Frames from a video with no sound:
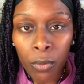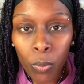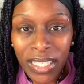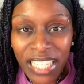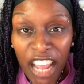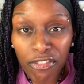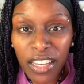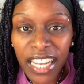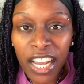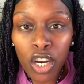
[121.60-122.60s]
We
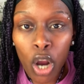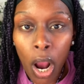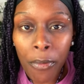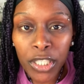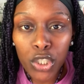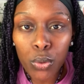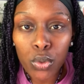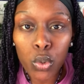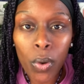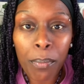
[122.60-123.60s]
definitely encourage you
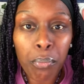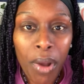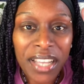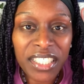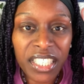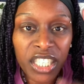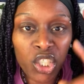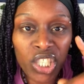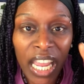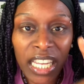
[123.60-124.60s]
to embrace these
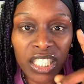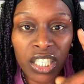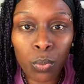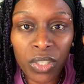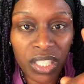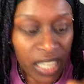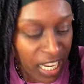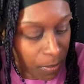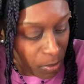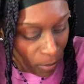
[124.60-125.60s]
changes, which is
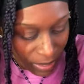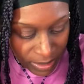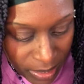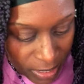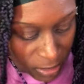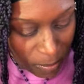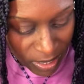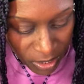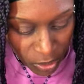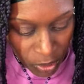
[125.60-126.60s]
taking me right this
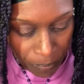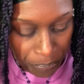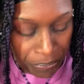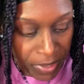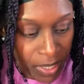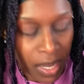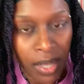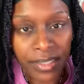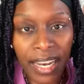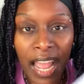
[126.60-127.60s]
message
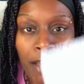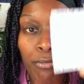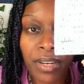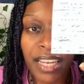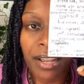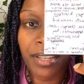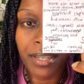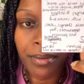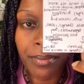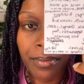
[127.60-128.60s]
that I have written out
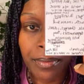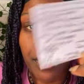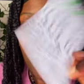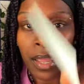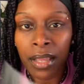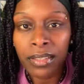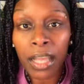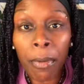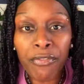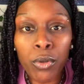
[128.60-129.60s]
here.
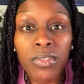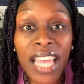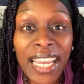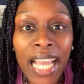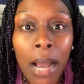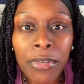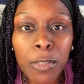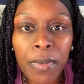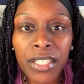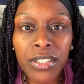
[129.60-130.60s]
Some of you, take it how it
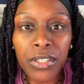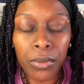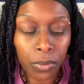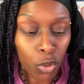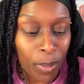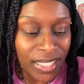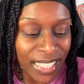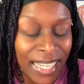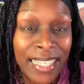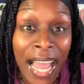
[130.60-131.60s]
speaks to you. You've been
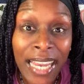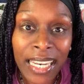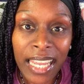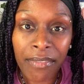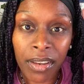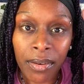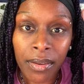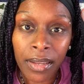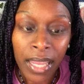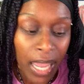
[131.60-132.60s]
seeing 9 11,
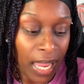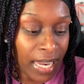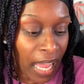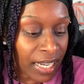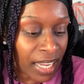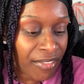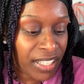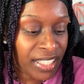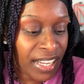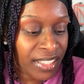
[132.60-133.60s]
and 9 11
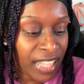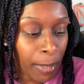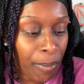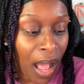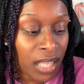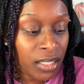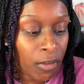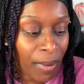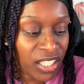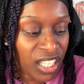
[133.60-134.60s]
is saying stay positive
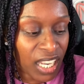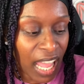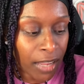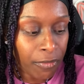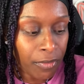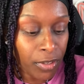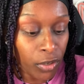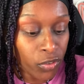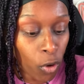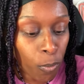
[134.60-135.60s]
about your life, your
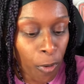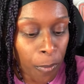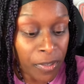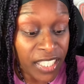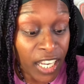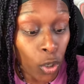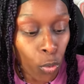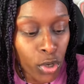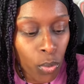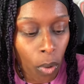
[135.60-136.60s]
sole purpose, and
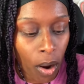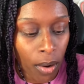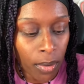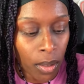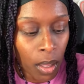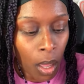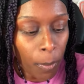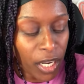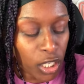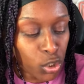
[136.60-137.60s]
who you are
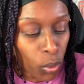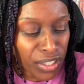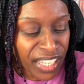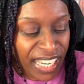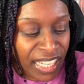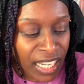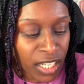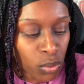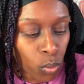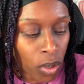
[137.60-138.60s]
because you are needed in
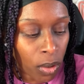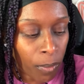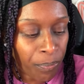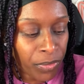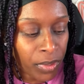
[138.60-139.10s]
this world.